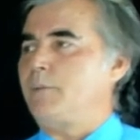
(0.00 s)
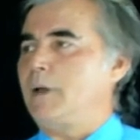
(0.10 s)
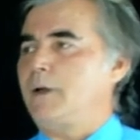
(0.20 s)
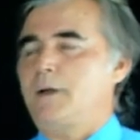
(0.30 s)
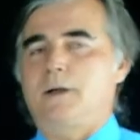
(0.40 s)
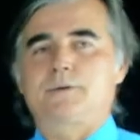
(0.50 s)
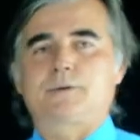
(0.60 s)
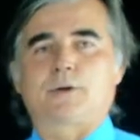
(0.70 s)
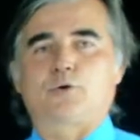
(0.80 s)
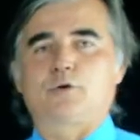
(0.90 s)

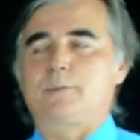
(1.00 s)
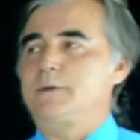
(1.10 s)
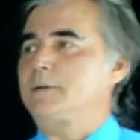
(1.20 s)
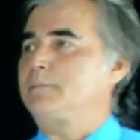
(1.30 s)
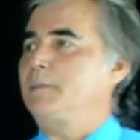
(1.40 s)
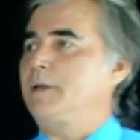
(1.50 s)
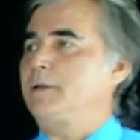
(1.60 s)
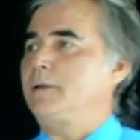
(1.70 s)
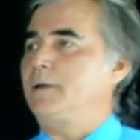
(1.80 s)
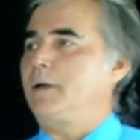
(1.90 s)
Agriculture economics
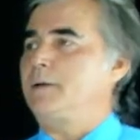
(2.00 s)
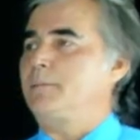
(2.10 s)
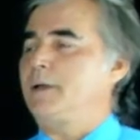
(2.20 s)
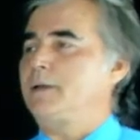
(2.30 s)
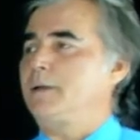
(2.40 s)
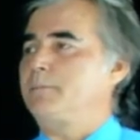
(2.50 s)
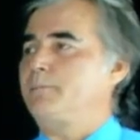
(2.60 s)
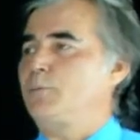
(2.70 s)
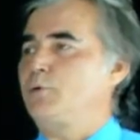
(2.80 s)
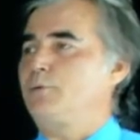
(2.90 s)
are made up
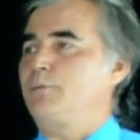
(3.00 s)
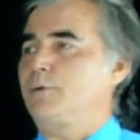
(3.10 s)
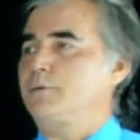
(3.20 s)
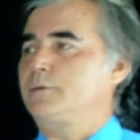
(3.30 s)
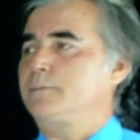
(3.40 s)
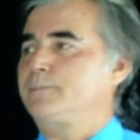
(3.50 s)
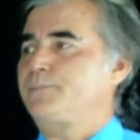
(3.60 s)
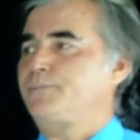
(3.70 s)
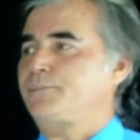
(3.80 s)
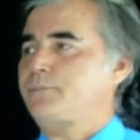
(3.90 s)
two words.
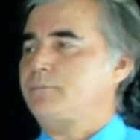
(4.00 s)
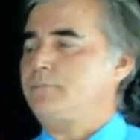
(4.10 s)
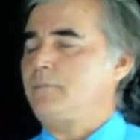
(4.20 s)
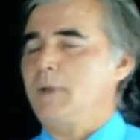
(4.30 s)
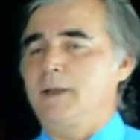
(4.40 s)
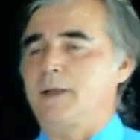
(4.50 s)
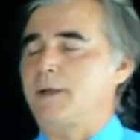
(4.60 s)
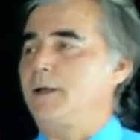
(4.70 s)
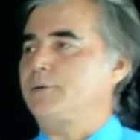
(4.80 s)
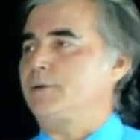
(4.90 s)

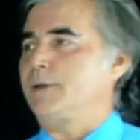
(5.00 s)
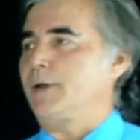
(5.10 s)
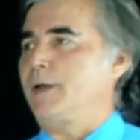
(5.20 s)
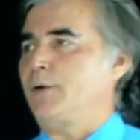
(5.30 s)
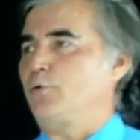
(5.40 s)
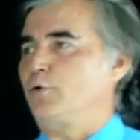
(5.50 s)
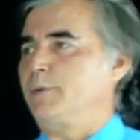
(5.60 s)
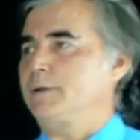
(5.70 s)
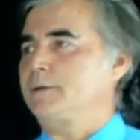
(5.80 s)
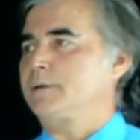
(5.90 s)
Agricultural
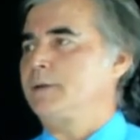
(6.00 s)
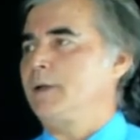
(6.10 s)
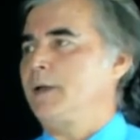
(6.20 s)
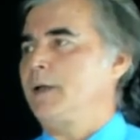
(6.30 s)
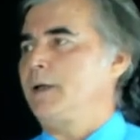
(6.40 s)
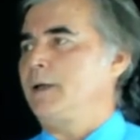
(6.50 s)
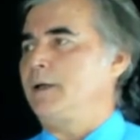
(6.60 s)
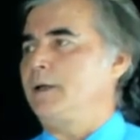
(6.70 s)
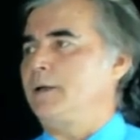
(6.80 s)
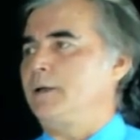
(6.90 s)
economics.
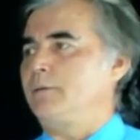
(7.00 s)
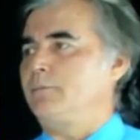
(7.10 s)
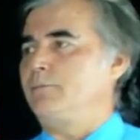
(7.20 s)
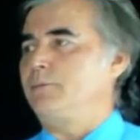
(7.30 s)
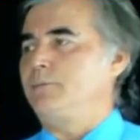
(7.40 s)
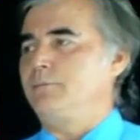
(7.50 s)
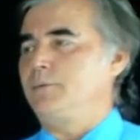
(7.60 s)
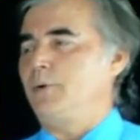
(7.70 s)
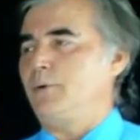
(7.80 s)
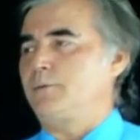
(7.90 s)

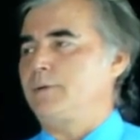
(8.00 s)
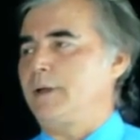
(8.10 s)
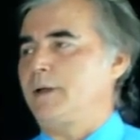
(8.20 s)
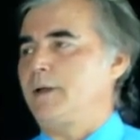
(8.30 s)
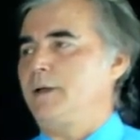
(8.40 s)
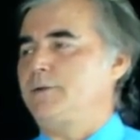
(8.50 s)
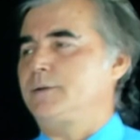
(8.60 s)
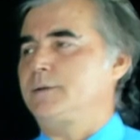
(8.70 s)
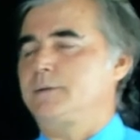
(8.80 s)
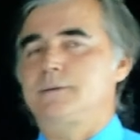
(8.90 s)
Word
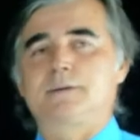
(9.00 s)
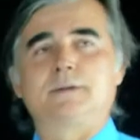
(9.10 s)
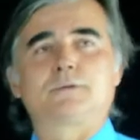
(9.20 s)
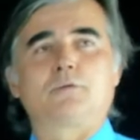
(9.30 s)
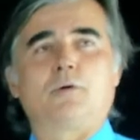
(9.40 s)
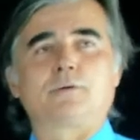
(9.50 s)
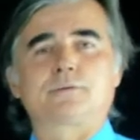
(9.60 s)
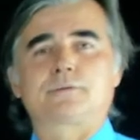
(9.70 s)
agriculture, since long,